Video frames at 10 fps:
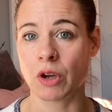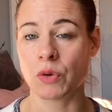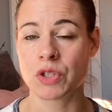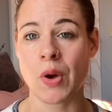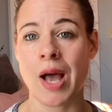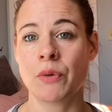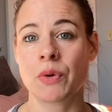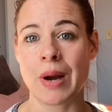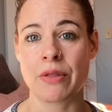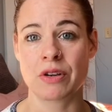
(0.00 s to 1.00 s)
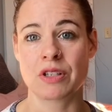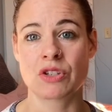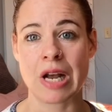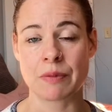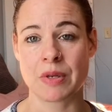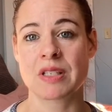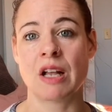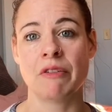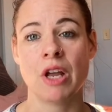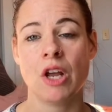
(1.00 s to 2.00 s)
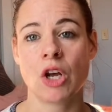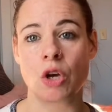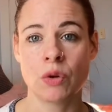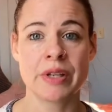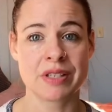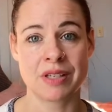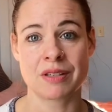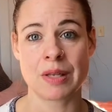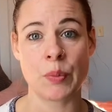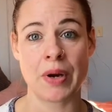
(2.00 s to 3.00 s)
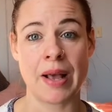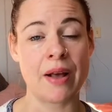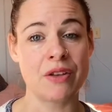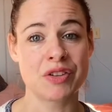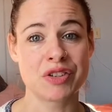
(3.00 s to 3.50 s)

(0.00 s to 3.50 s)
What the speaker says: So I would rather distract myself, go listen to someone else,